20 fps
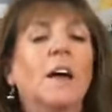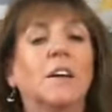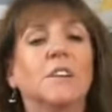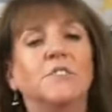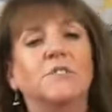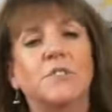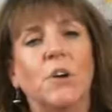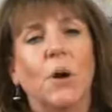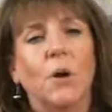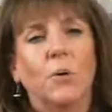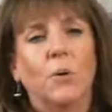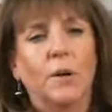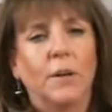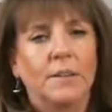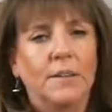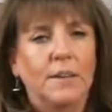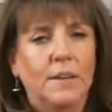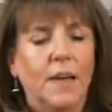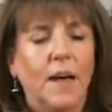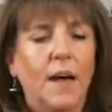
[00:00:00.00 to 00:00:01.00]
So
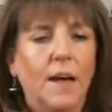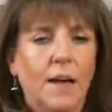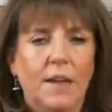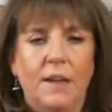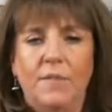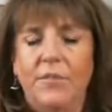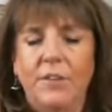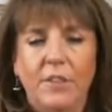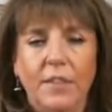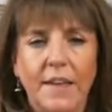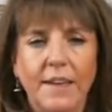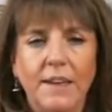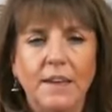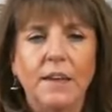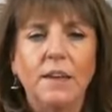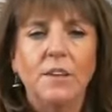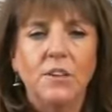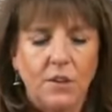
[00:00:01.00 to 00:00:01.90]
if you like it,